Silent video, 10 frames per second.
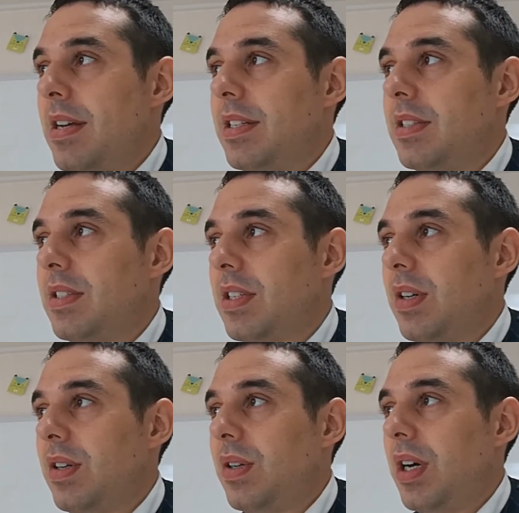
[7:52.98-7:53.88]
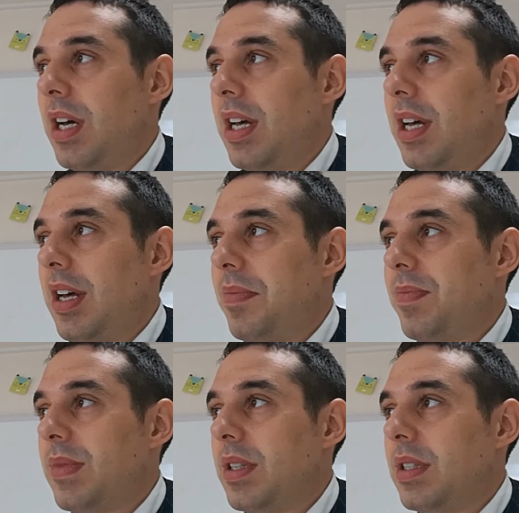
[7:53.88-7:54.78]
So
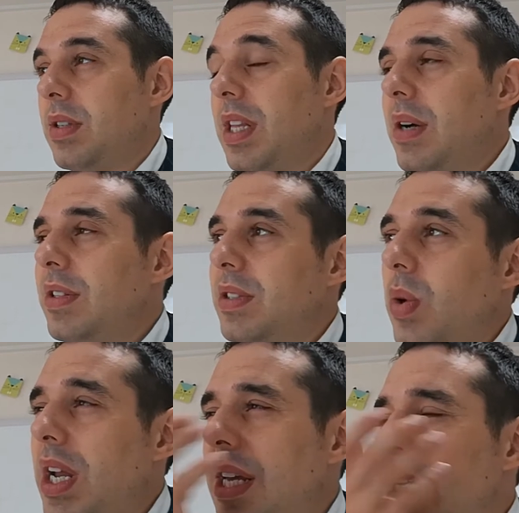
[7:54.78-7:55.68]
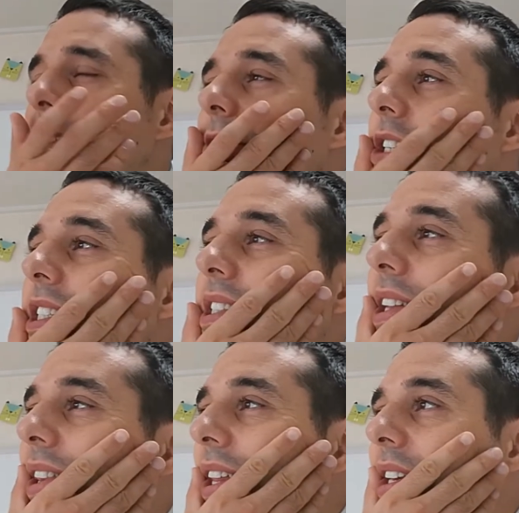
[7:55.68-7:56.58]
that was quite an
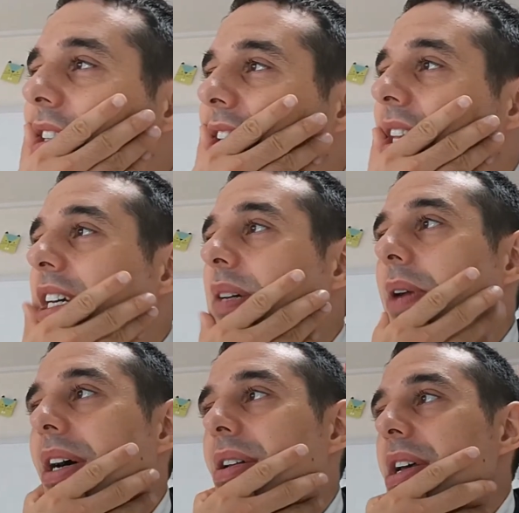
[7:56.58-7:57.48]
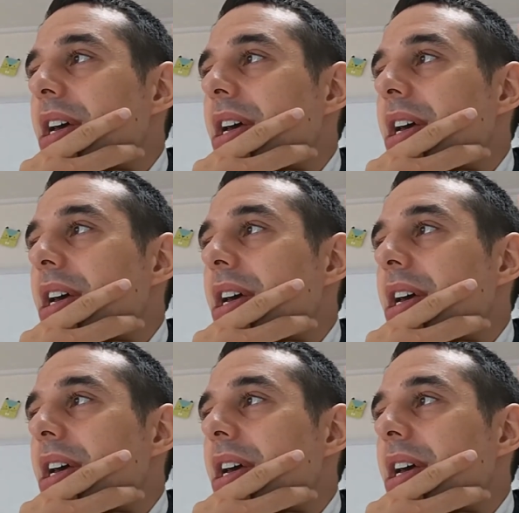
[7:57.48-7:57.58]
interesting thing to think about.